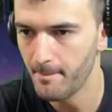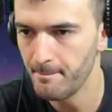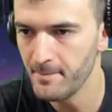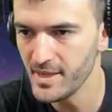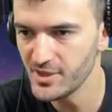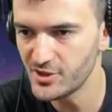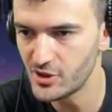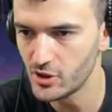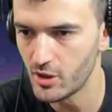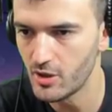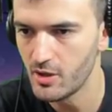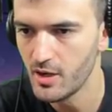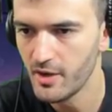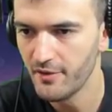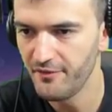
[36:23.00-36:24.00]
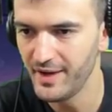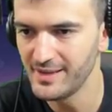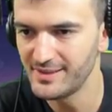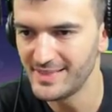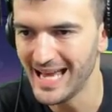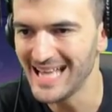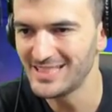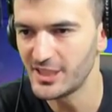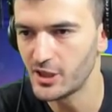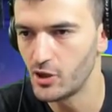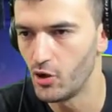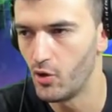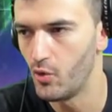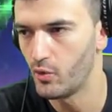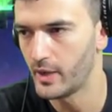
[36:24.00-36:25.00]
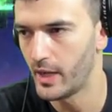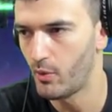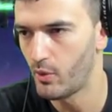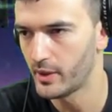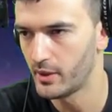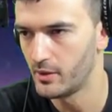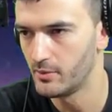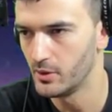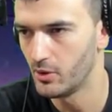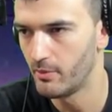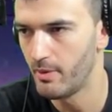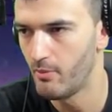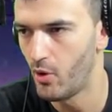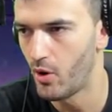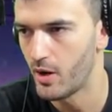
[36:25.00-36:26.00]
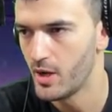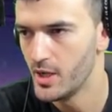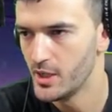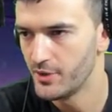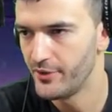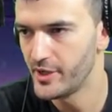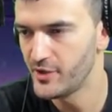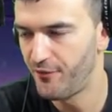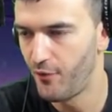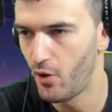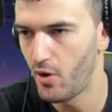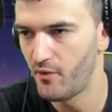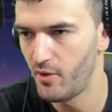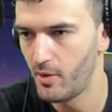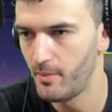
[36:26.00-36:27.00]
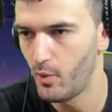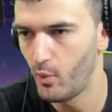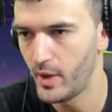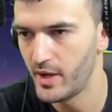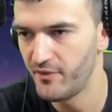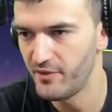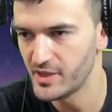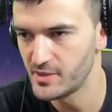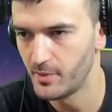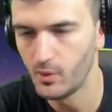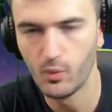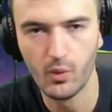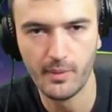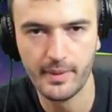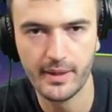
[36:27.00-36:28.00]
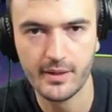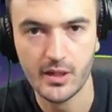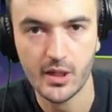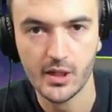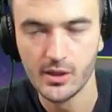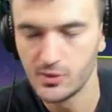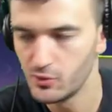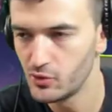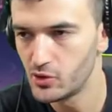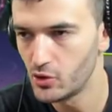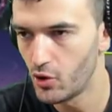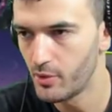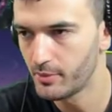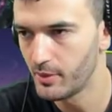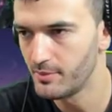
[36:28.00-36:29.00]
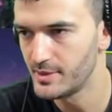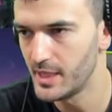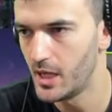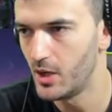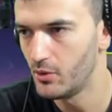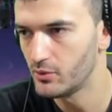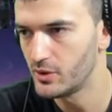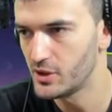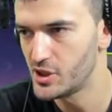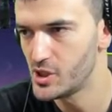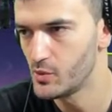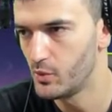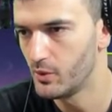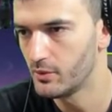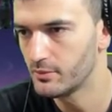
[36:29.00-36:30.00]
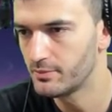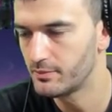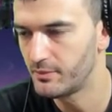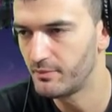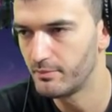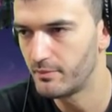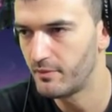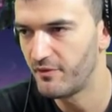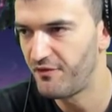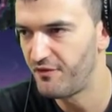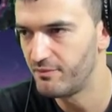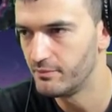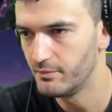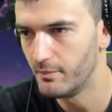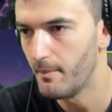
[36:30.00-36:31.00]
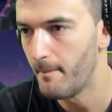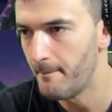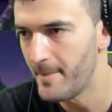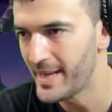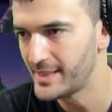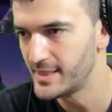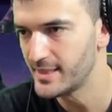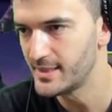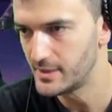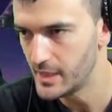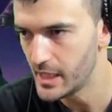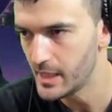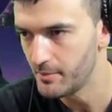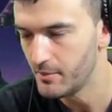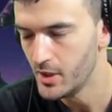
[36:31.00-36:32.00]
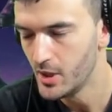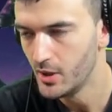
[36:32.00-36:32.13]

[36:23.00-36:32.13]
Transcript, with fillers: Mr. Fantastico. Gotta work on him a little bit more. There's 4 of them. When Invisible Woman Sue Storm comes out, she will make this team